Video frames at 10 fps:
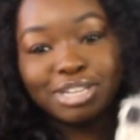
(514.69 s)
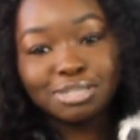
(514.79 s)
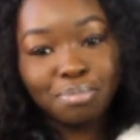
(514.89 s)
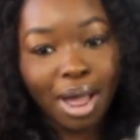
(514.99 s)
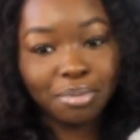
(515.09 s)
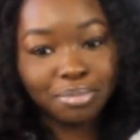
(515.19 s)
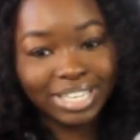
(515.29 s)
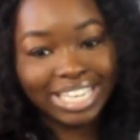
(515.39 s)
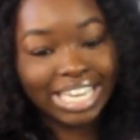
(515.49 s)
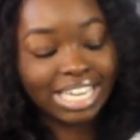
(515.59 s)
is
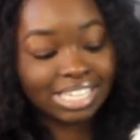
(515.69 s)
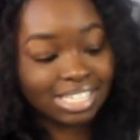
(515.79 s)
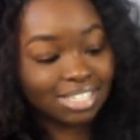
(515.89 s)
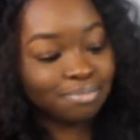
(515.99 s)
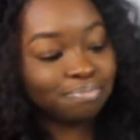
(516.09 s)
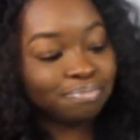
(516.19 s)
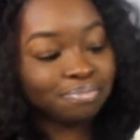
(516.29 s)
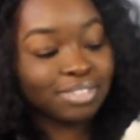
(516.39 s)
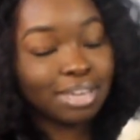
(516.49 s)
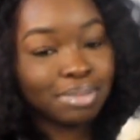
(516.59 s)
probably kiss.
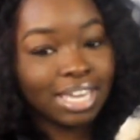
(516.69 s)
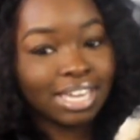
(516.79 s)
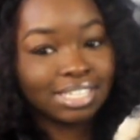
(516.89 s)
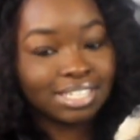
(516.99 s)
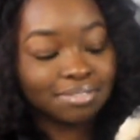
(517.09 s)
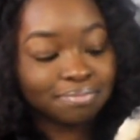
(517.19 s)
Give me kiss.